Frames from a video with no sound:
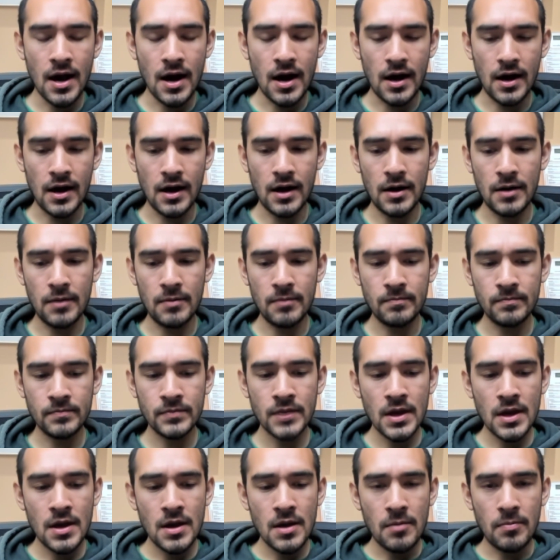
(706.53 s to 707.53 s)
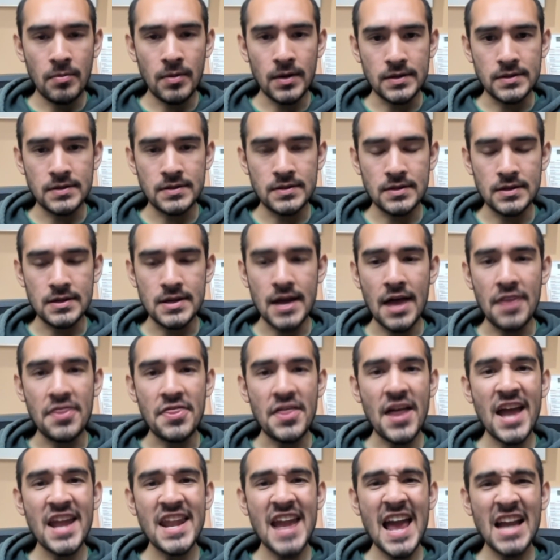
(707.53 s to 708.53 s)
Um, but yeah,
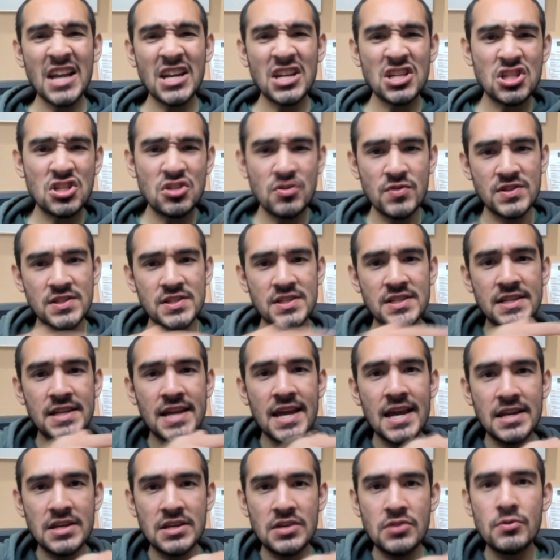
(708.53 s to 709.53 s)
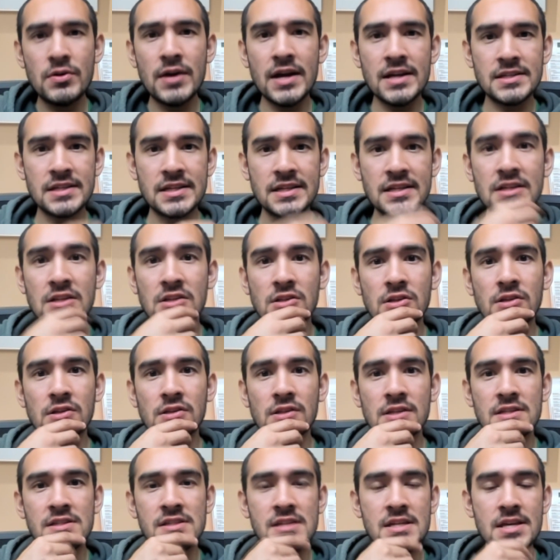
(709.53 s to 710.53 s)
that extra skid, you guys can
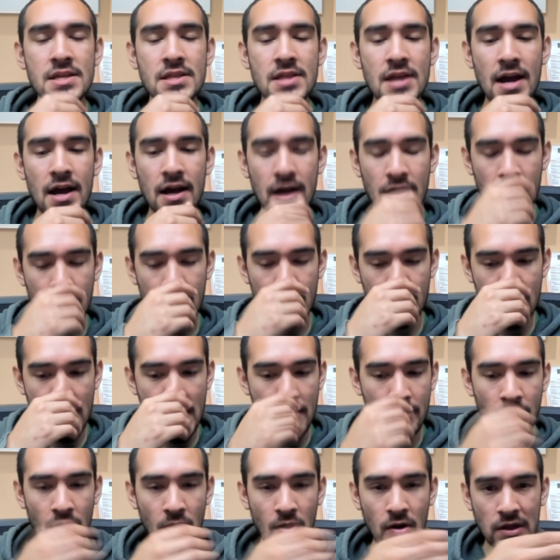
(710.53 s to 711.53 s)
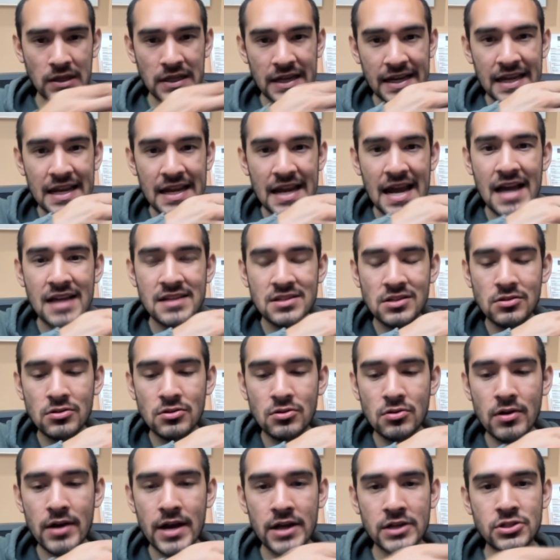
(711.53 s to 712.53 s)
clearly see that ball. Like it has a
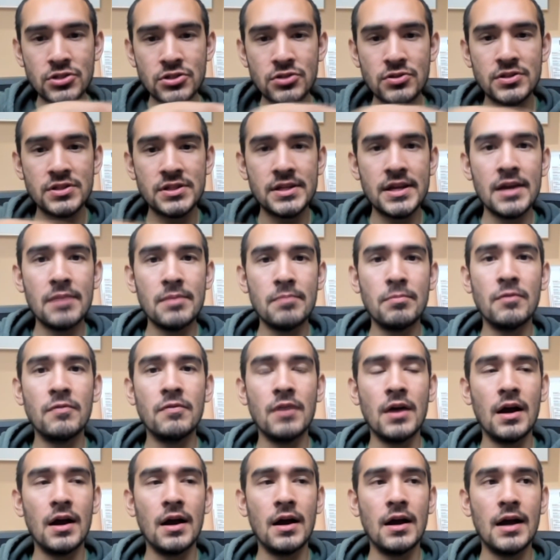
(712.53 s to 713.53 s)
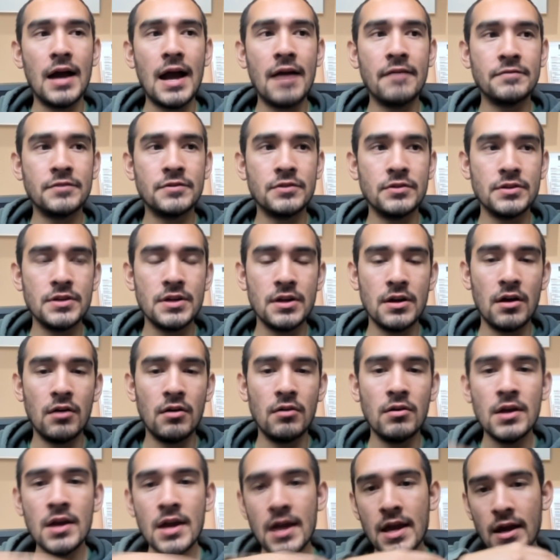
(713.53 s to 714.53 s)
little extra skid
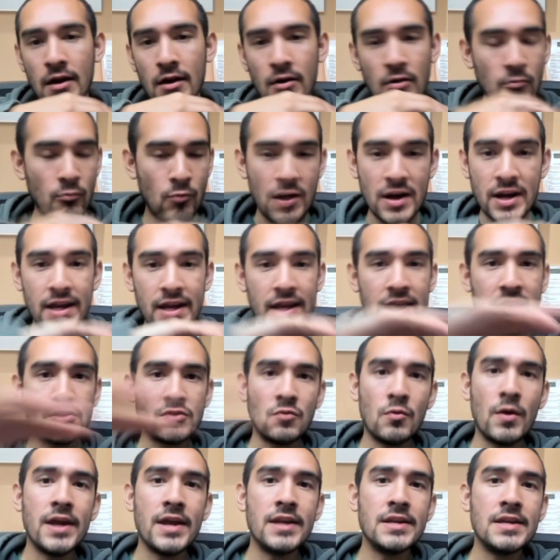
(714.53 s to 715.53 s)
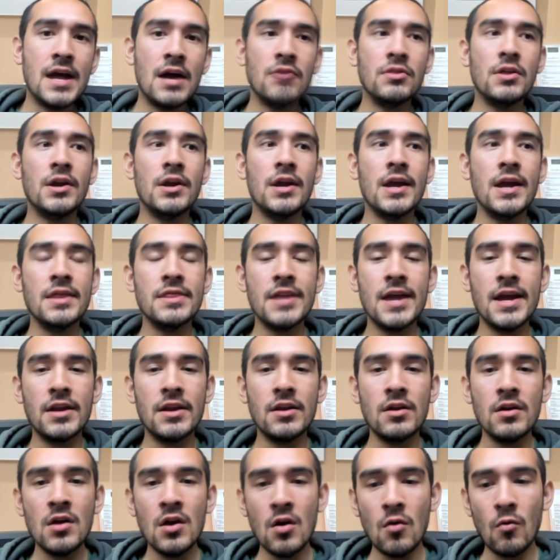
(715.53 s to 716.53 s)
after when it gets way down there, and
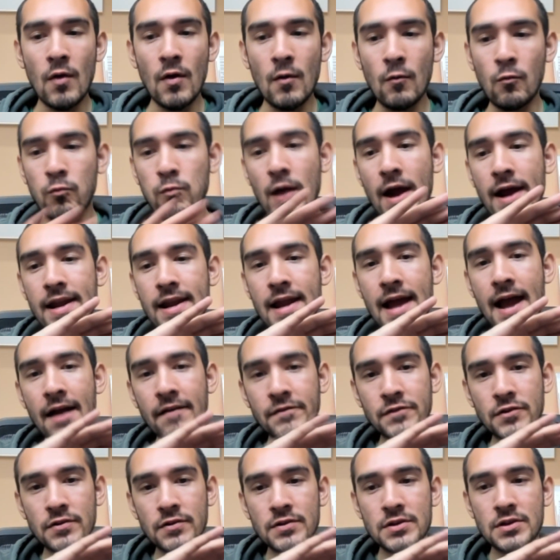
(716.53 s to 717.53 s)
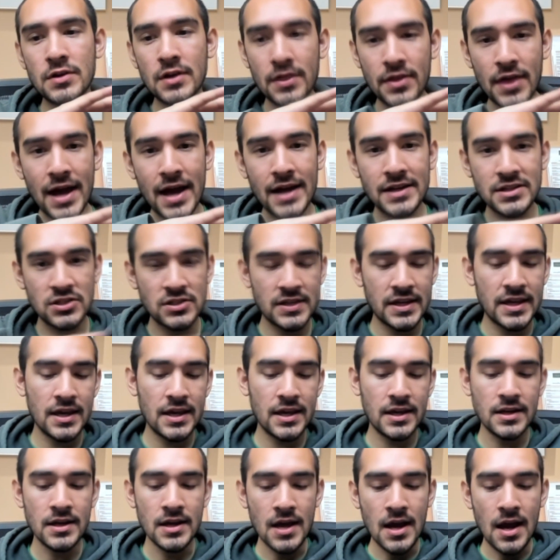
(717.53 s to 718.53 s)
then right after that
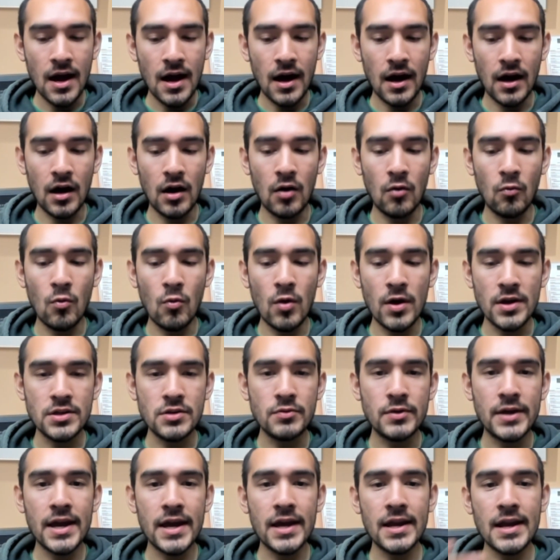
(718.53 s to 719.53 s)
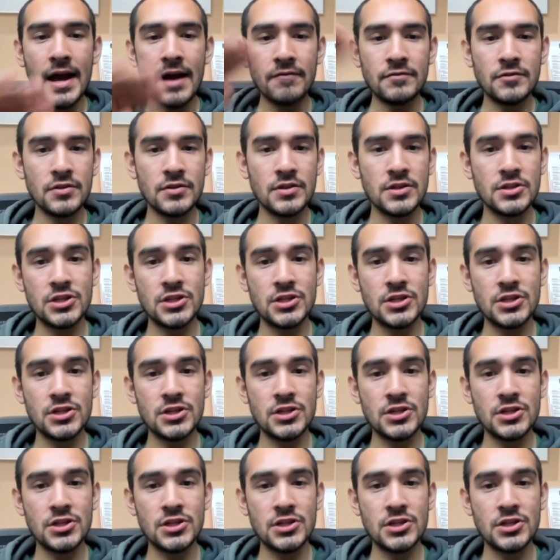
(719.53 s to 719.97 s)
skid, what you get after the